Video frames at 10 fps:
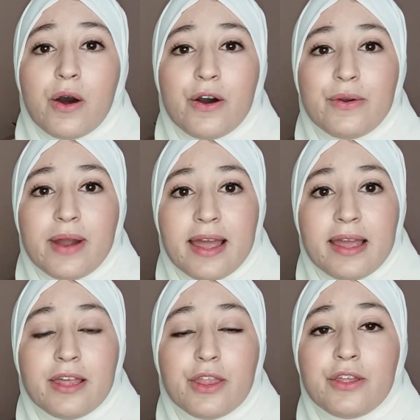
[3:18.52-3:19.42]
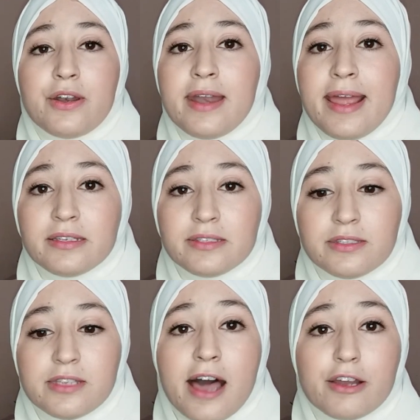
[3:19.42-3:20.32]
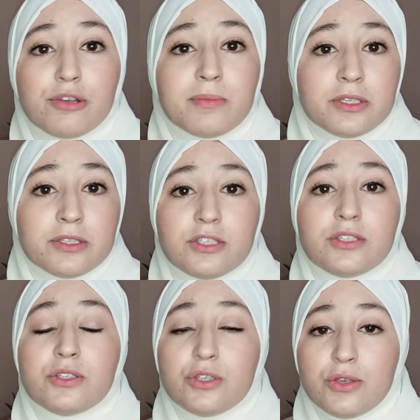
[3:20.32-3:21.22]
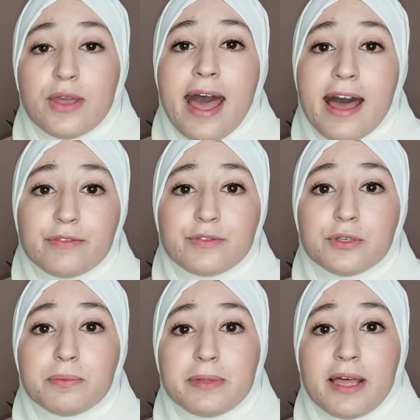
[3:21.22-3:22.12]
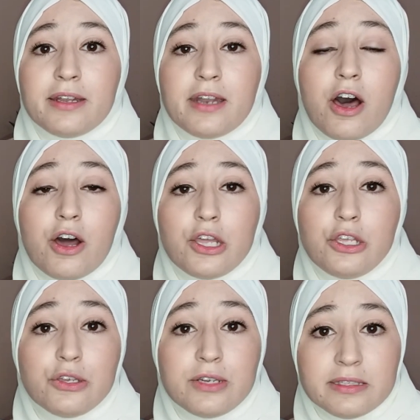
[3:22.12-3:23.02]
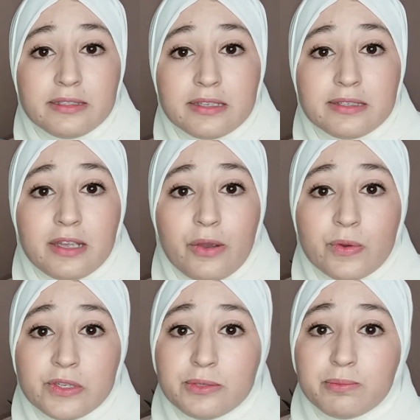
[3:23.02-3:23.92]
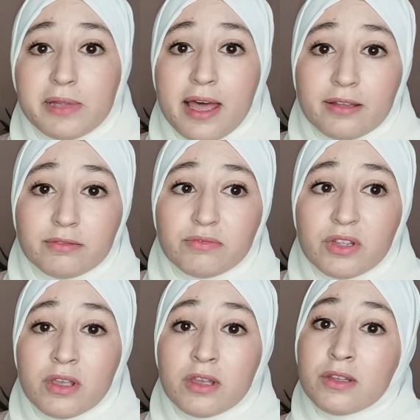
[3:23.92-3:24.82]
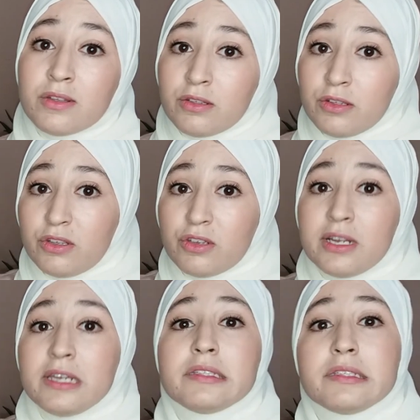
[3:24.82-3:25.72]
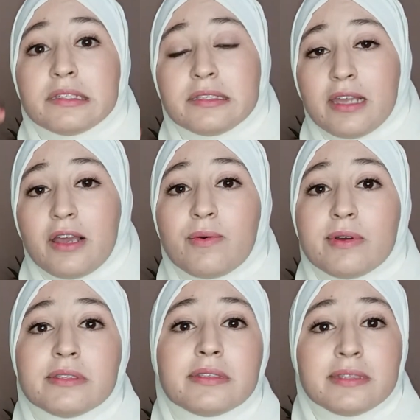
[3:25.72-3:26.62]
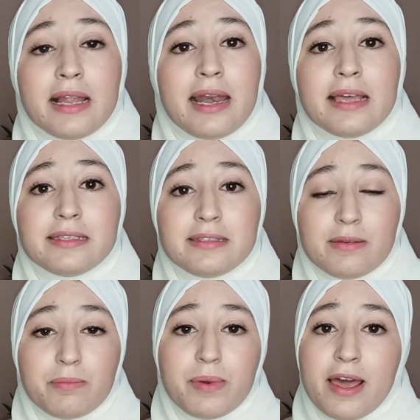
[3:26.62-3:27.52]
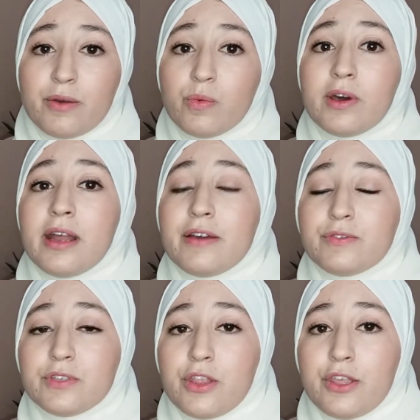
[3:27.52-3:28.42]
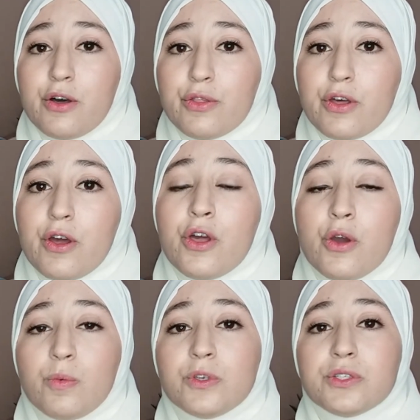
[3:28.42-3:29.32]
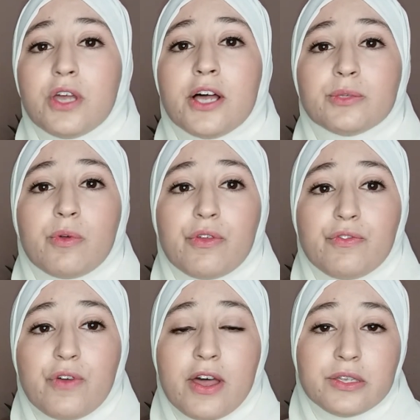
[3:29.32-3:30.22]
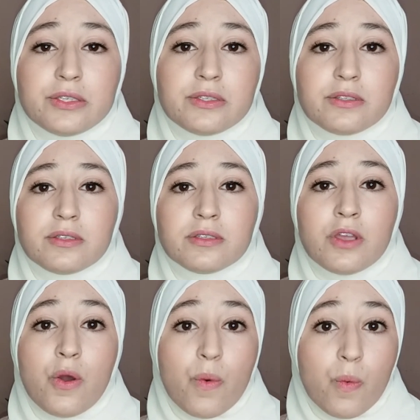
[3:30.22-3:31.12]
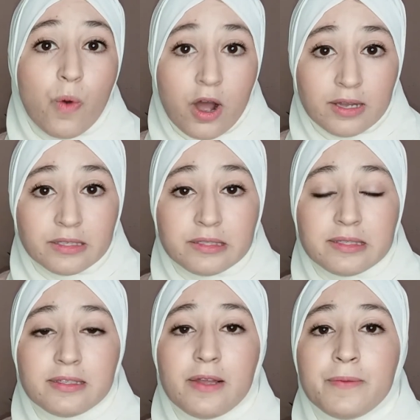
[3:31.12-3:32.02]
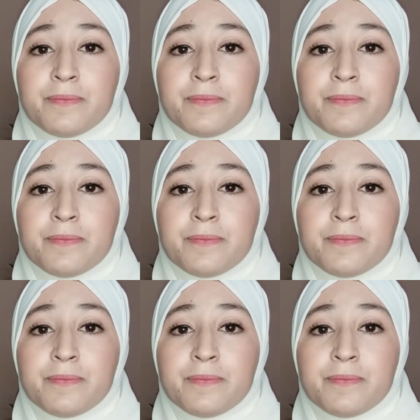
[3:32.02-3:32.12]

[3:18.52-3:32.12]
Alright, the next documents you have to plan are a unit and sequence plan. Unit, sequence, lesson plan, one after the other. We start with the first ones.